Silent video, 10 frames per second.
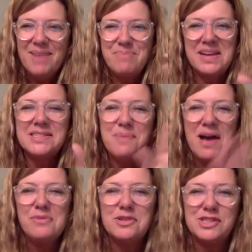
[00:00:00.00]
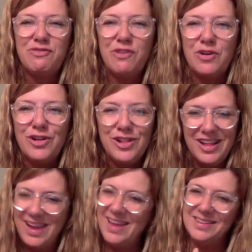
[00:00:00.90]
because mine was full,
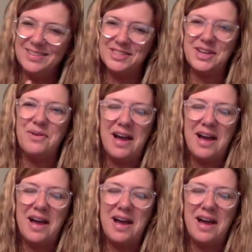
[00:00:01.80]
and so